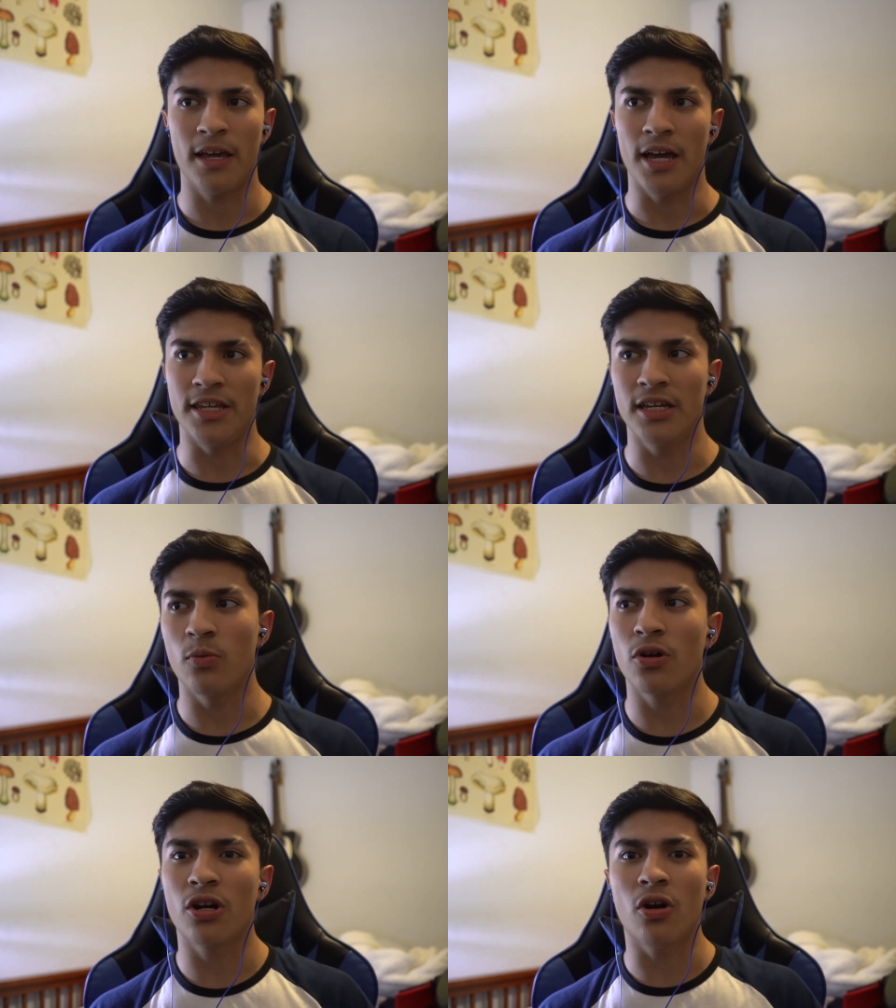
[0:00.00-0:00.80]
And yet
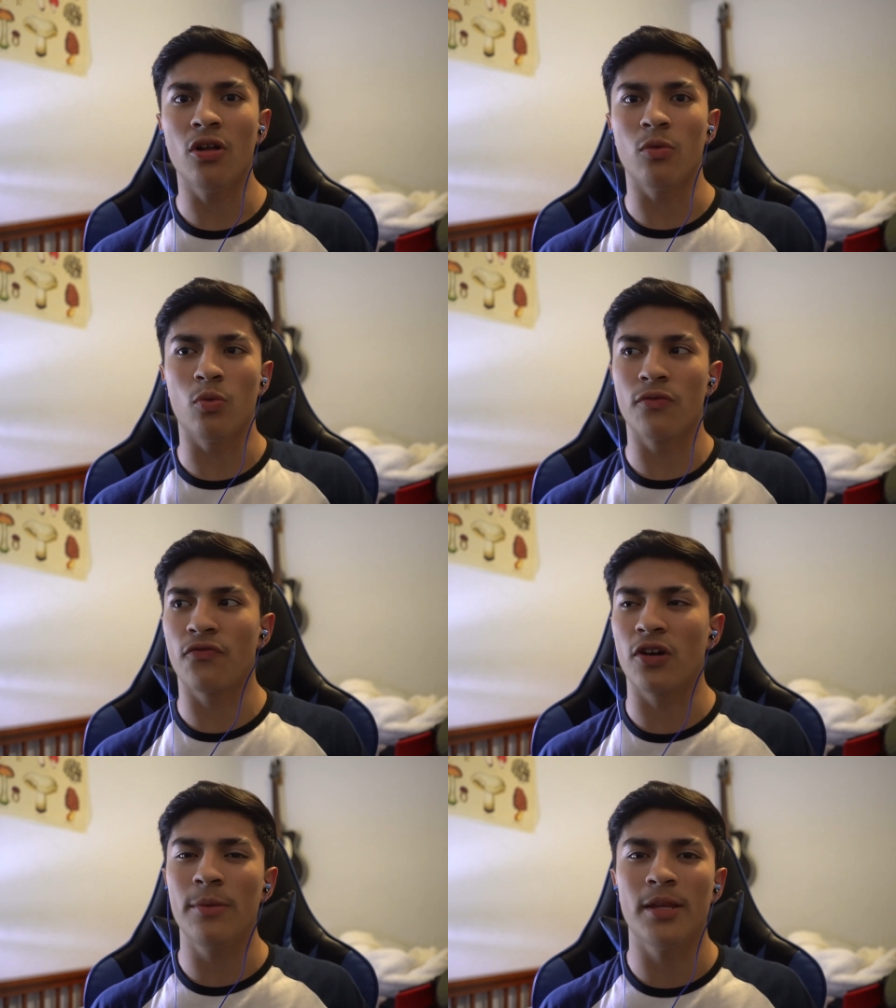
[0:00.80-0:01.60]
we're called, we're
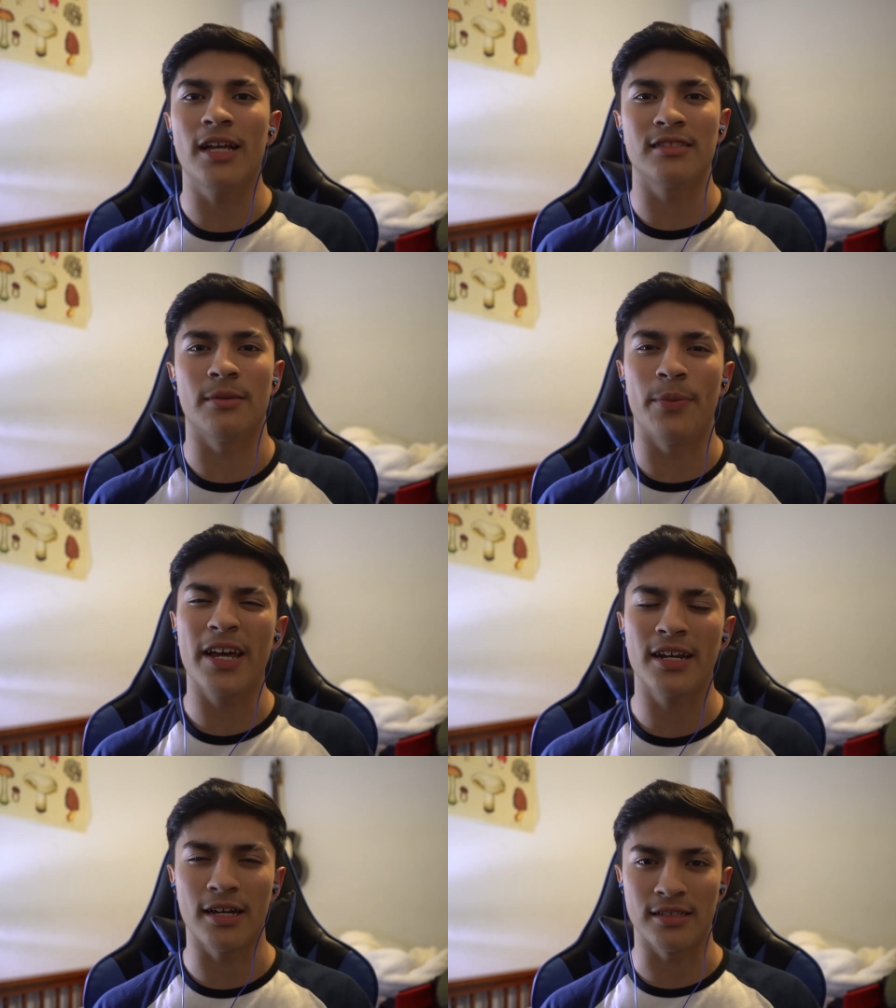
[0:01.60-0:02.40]
framed as the
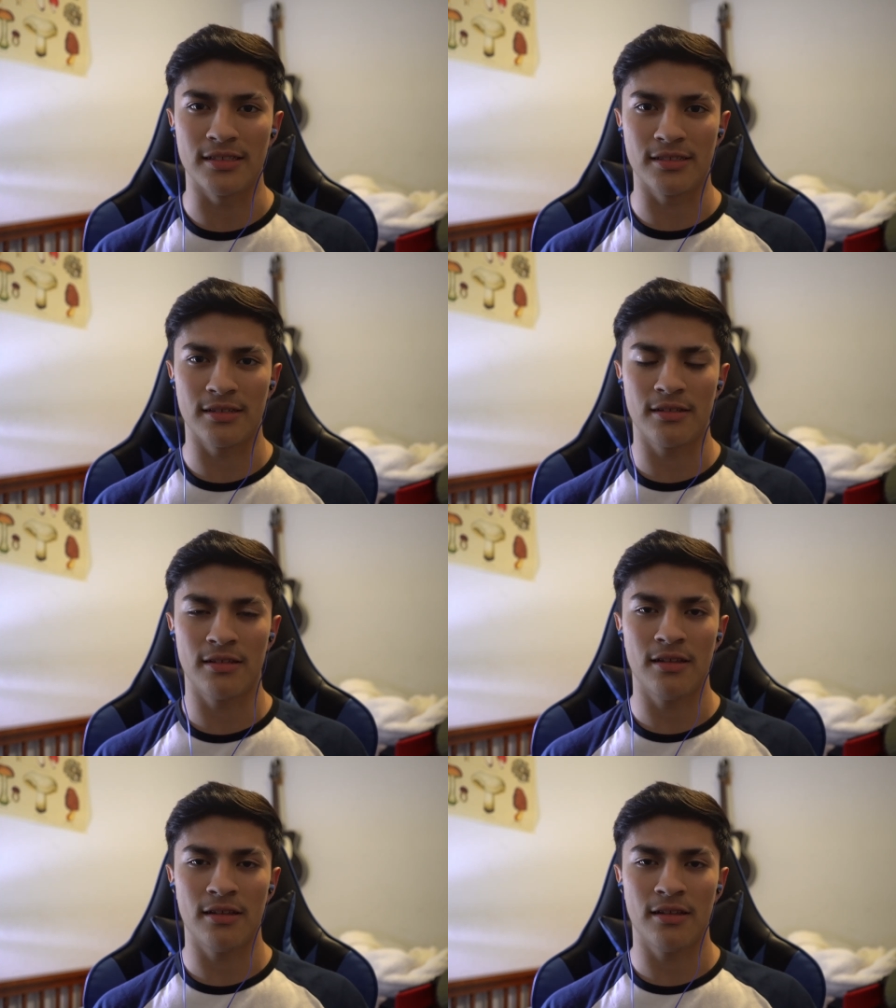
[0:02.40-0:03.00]
bad guys.